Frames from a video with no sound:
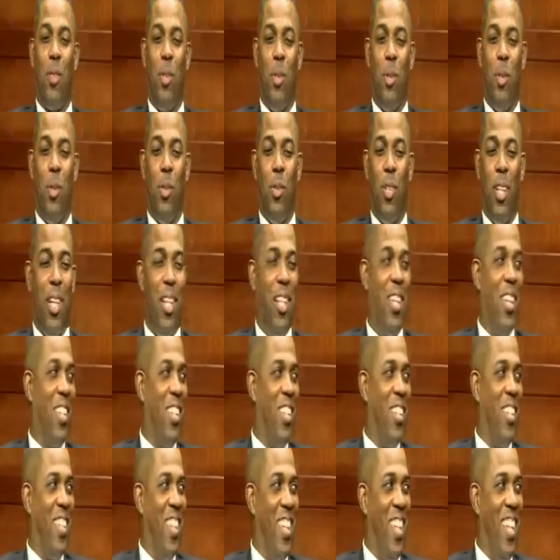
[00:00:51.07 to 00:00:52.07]
to do, and he
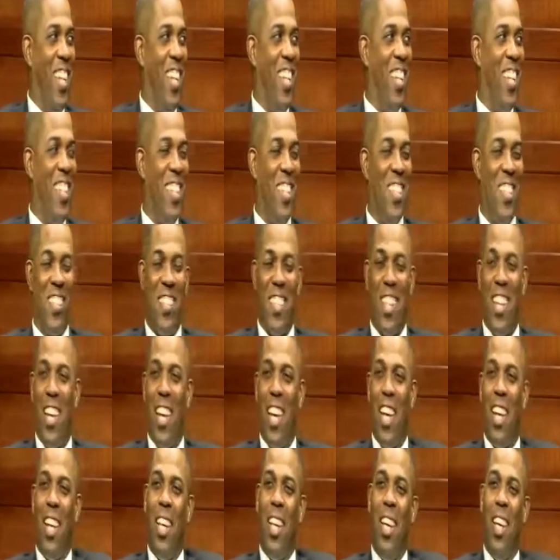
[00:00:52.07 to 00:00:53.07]
can say
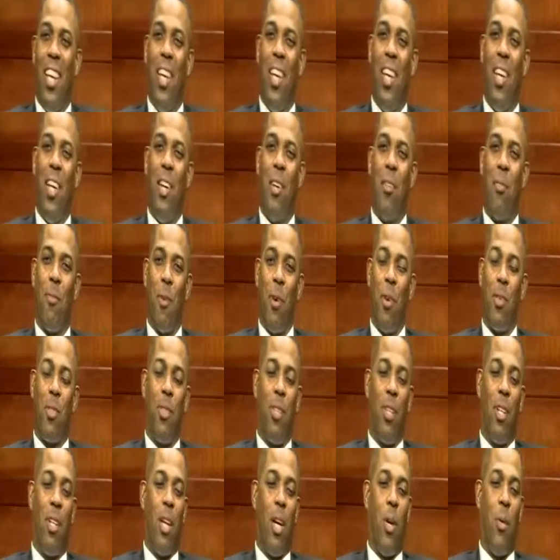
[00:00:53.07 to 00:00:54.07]
that, the first
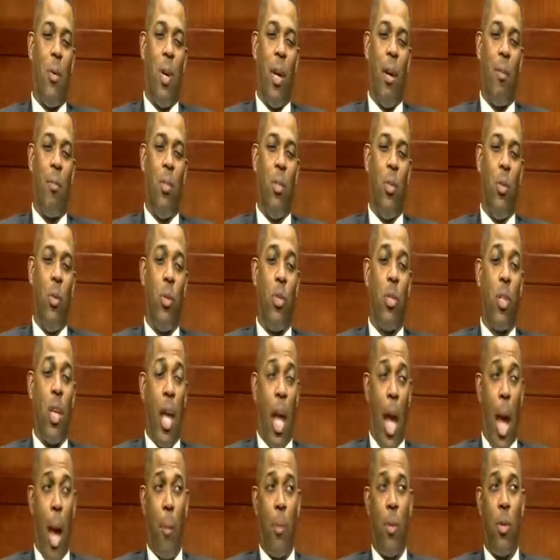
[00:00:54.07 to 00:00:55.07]
thing that we have to do is
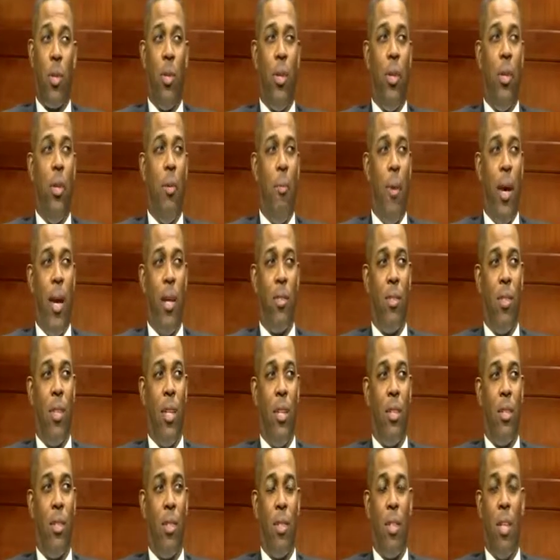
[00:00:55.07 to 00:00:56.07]
capture their
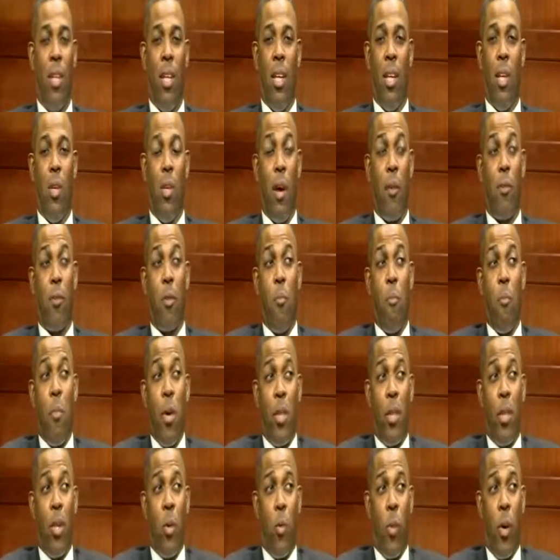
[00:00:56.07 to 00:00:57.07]
imagination. You have to
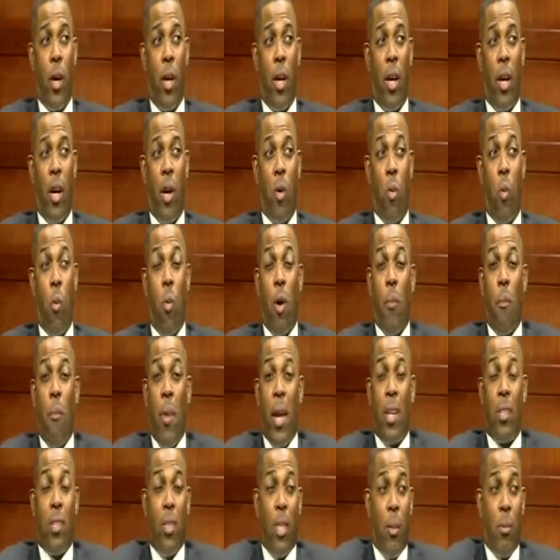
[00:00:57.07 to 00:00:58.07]
meet them where they are. What
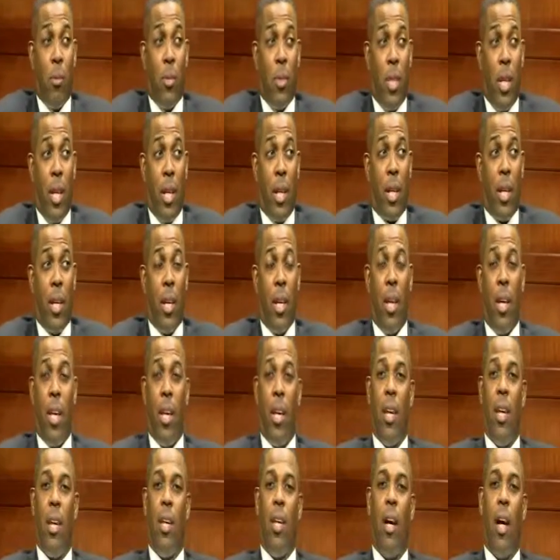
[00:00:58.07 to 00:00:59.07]
makes them tick?
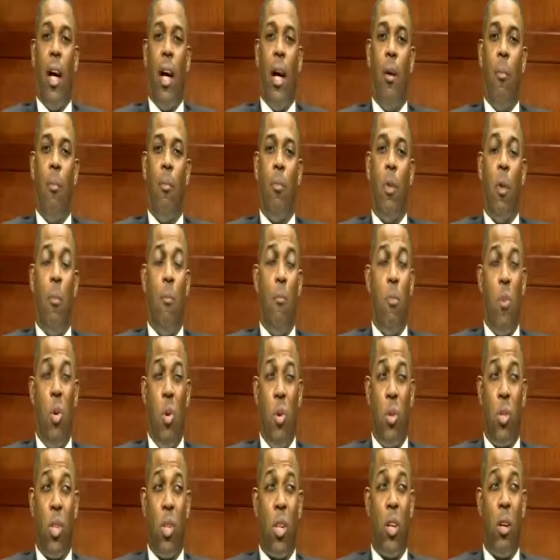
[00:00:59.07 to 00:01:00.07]
The
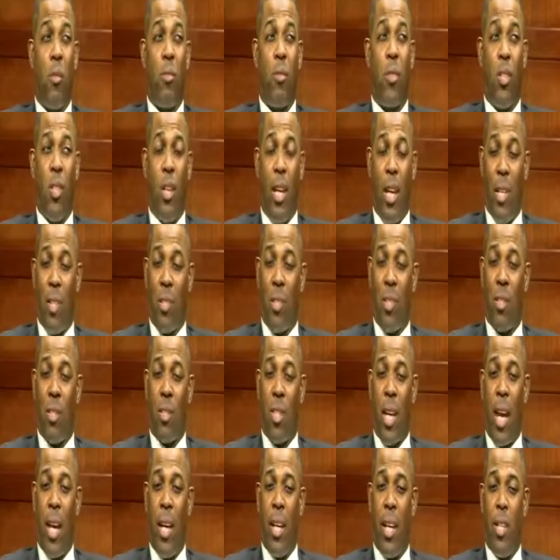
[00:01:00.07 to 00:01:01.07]
music of today's
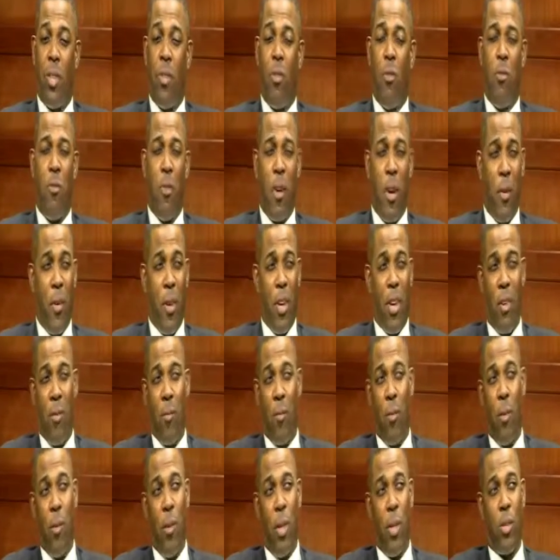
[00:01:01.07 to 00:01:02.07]
society is very
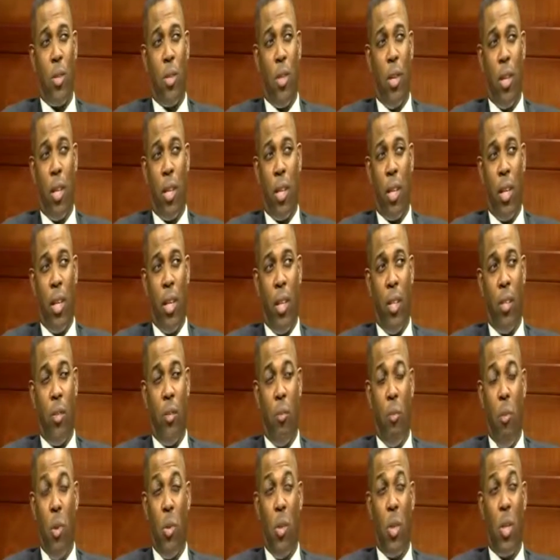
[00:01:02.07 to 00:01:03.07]
influential on the kids.
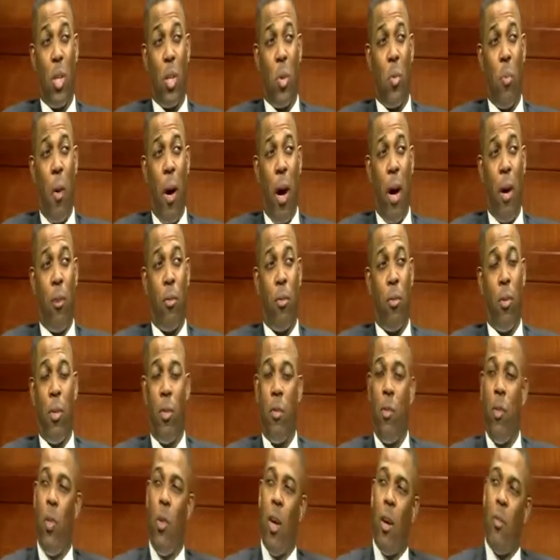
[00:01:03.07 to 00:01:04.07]
Music is powerful. If you